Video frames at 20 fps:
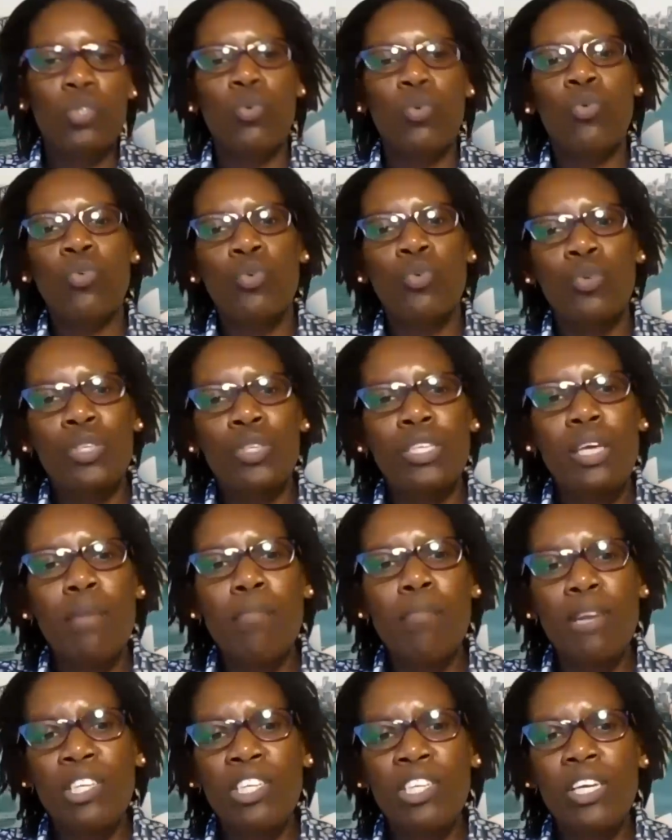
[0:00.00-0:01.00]
So you'd
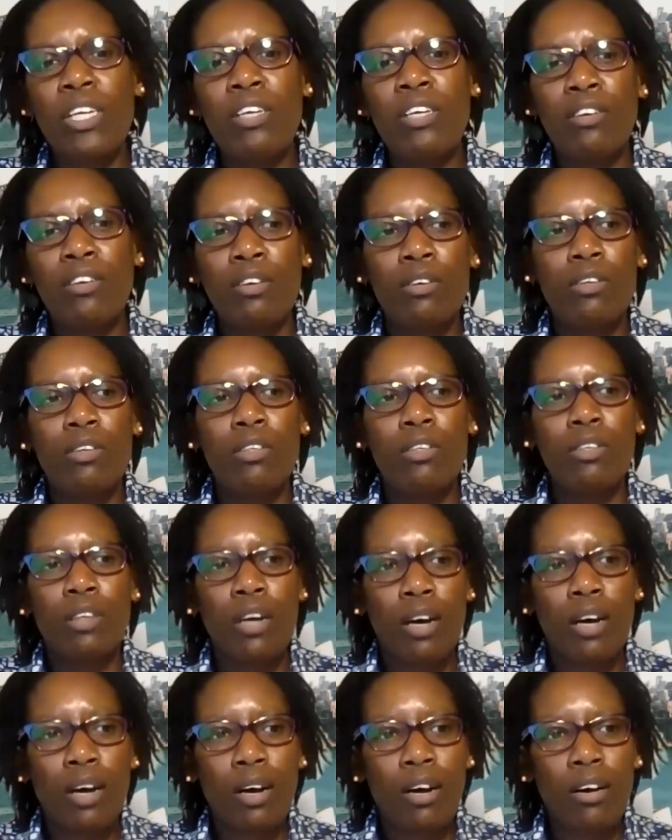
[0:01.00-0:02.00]
say majorly
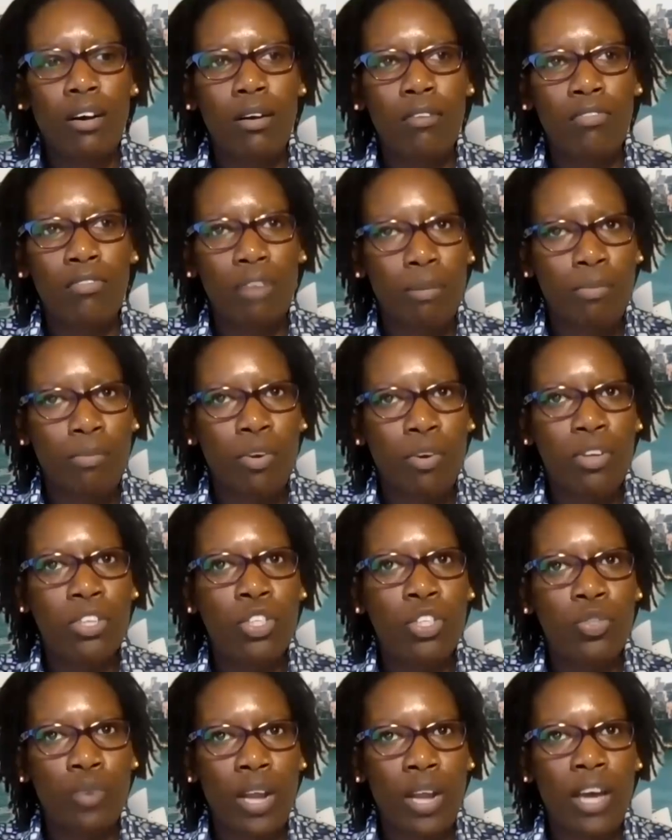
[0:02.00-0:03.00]
uh,
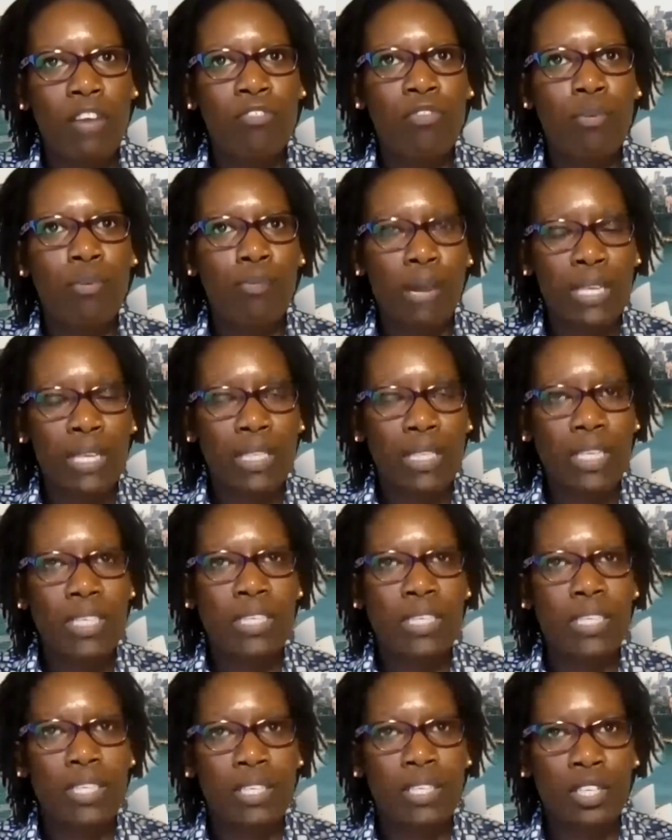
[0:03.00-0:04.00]
February, July for
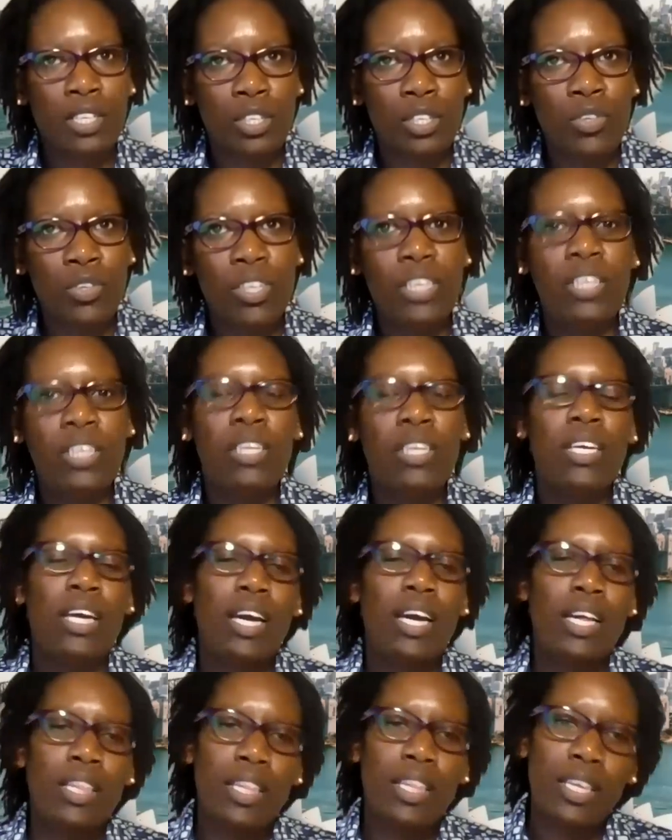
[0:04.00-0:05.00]
master's and degree,
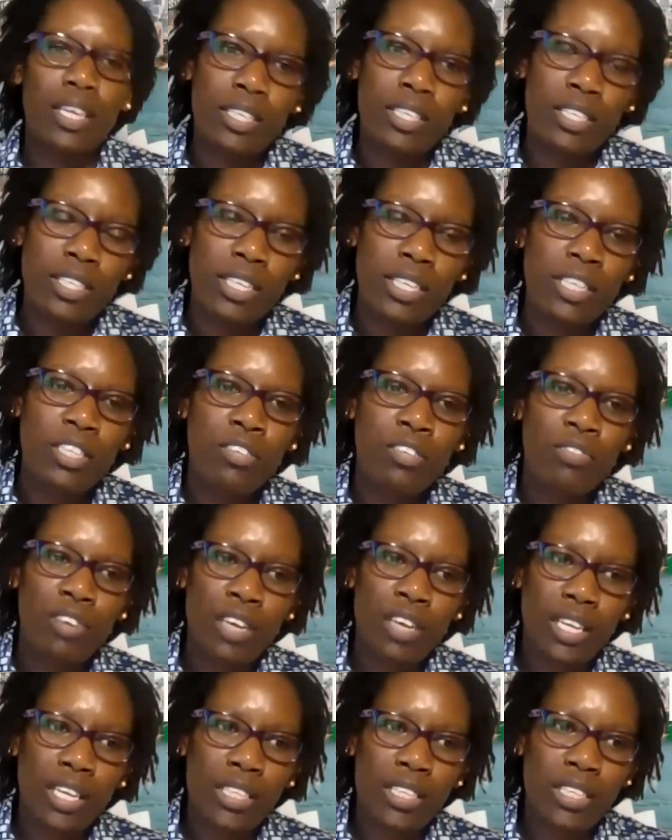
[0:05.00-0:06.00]
and then
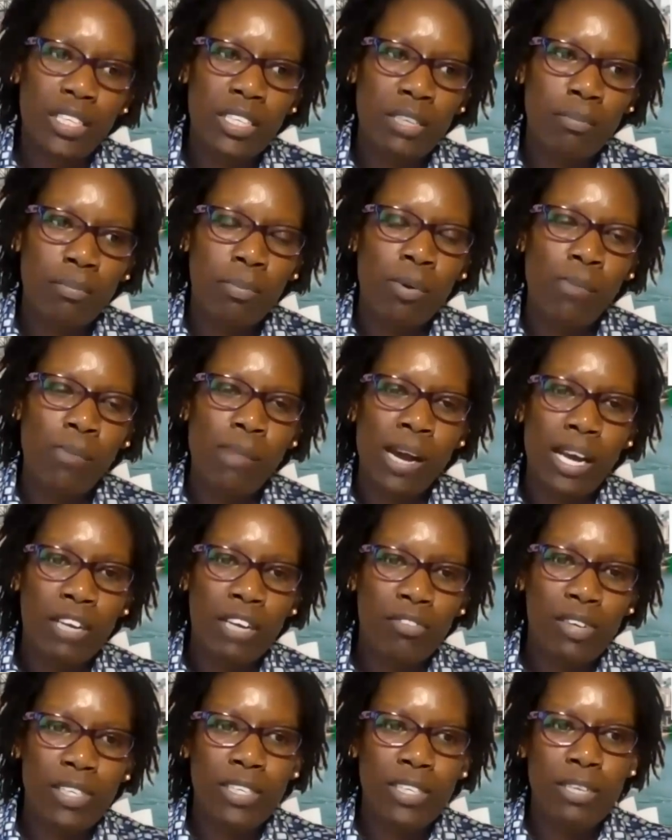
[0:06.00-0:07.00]
certificates, diploma,
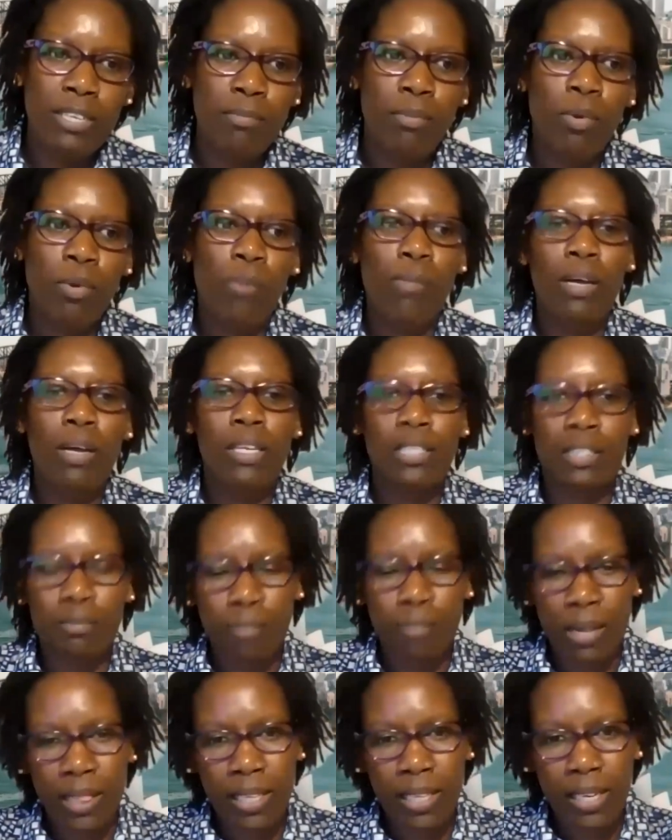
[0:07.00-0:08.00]
advanced diploma
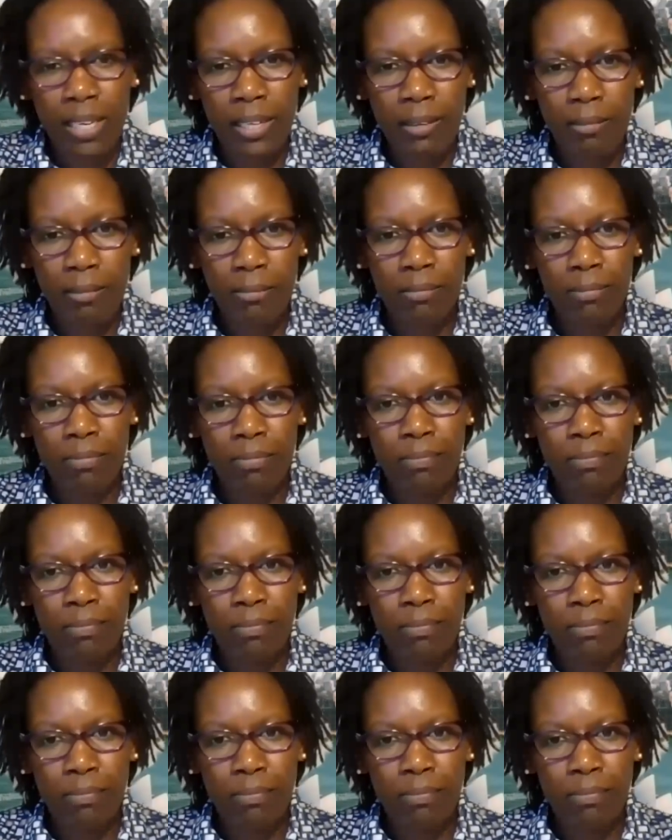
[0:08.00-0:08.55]
is monthly.